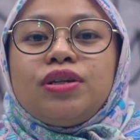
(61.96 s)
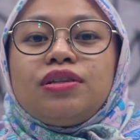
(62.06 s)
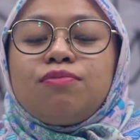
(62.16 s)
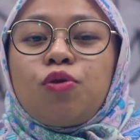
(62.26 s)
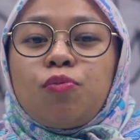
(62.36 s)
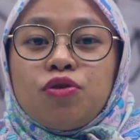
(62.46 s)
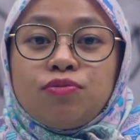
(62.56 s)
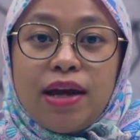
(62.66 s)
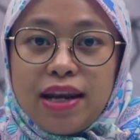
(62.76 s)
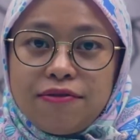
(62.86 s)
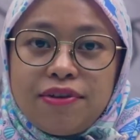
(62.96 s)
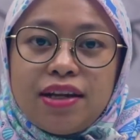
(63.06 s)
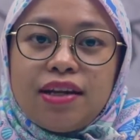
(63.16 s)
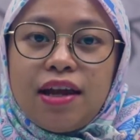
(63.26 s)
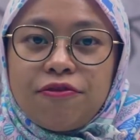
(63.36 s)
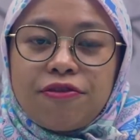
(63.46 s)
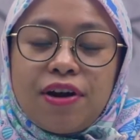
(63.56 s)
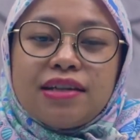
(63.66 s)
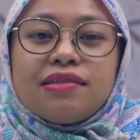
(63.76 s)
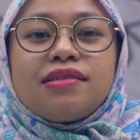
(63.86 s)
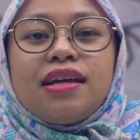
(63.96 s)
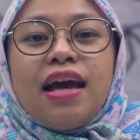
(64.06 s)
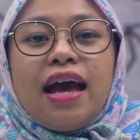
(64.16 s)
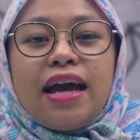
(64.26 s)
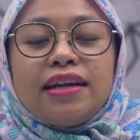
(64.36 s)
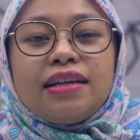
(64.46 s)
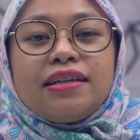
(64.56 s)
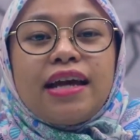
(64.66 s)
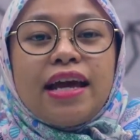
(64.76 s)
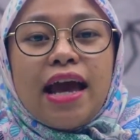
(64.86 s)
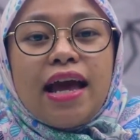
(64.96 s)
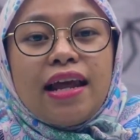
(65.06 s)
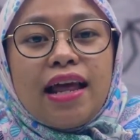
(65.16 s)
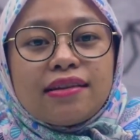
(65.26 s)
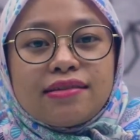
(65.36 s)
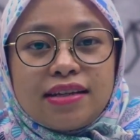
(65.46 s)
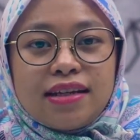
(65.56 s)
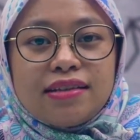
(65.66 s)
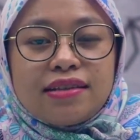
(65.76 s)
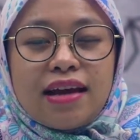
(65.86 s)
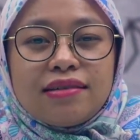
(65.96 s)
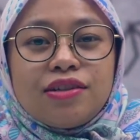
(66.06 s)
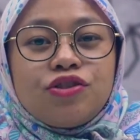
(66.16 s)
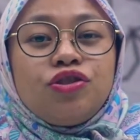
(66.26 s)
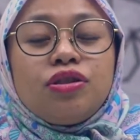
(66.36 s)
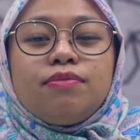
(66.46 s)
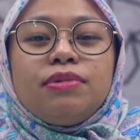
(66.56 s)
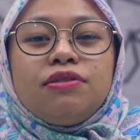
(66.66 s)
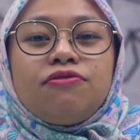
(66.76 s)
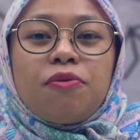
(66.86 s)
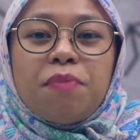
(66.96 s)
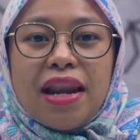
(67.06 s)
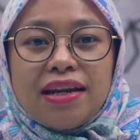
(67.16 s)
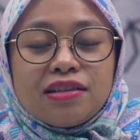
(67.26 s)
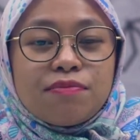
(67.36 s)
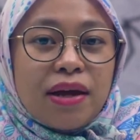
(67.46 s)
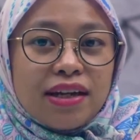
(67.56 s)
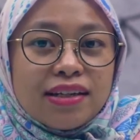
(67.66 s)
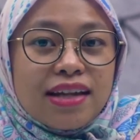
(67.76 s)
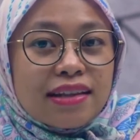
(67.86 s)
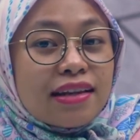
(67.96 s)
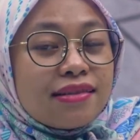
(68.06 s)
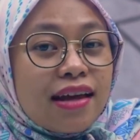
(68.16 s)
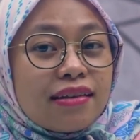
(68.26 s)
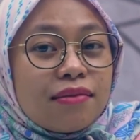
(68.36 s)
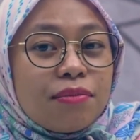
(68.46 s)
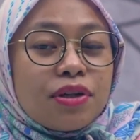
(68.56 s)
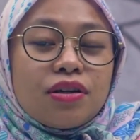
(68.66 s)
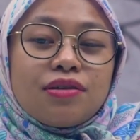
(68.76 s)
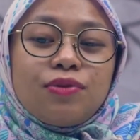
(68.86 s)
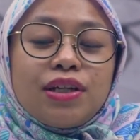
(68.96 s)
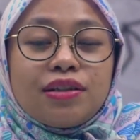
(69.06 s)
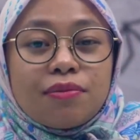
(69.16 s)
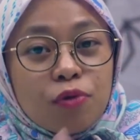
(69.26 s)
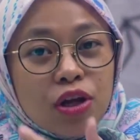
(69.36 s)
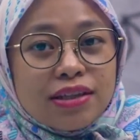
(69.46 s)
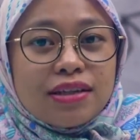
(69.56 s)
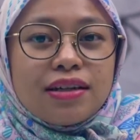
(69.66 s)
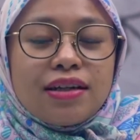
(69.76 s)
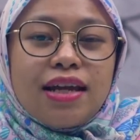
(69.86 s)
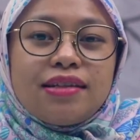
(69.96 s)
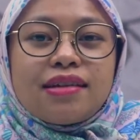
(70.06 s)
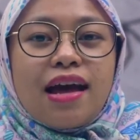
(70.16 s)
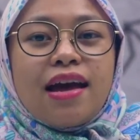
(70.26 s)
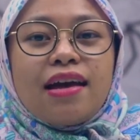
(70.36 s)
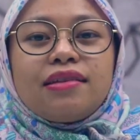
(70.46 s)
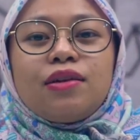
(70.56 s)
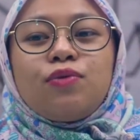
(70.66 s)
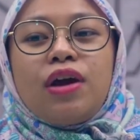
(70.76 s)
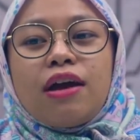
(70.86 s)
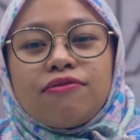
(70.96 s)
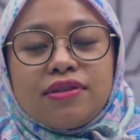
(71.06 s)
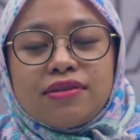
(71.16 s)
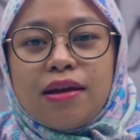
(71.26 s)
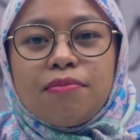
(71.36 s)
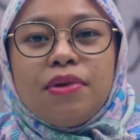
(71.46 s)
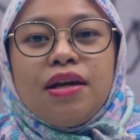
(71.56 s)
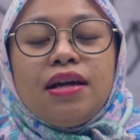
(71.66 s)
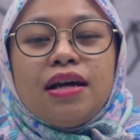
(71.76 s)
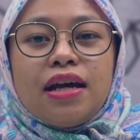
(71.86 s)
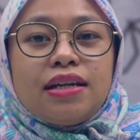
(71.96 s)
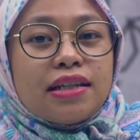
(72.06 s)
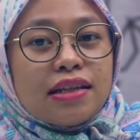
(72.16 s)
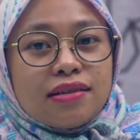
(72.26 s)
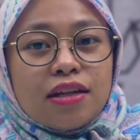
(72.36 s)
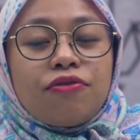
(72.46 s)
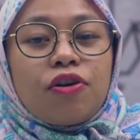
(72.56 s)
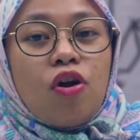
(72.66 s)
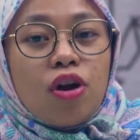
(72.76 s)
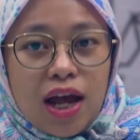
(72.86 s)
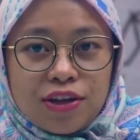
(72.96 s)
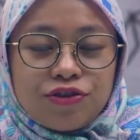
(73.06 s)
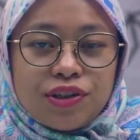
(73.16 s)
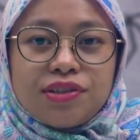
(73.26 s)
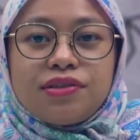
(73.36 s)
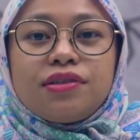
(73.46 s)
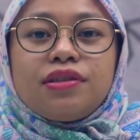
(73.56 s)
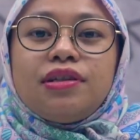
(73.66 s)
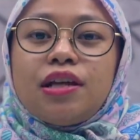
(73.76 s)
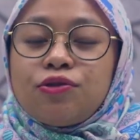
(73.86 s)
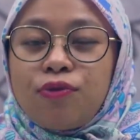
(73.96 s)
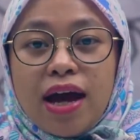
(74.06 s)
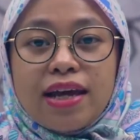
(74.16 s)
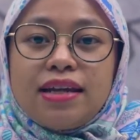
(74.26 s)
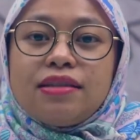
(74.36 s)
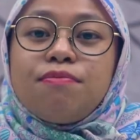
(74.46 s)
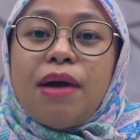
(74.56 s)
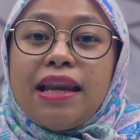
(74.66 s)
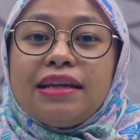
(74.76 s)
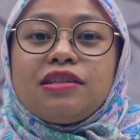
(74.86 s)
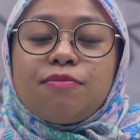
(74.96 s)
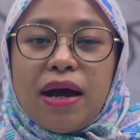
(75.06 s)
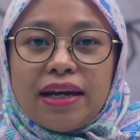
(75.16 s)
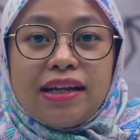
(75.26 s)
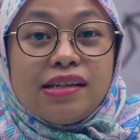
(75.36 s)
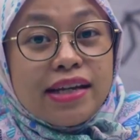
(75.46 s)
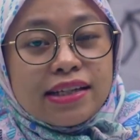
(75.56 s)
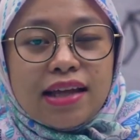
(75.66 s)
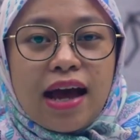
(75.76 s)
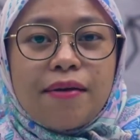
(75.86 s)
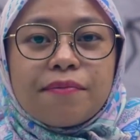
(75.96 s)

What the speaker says: It is proposed by Levin and friends. And then the LLC test is suitable for balanced panel dataset because we interpolated the data and then we have the same dataset for all countries. That's why it is balanced panel data.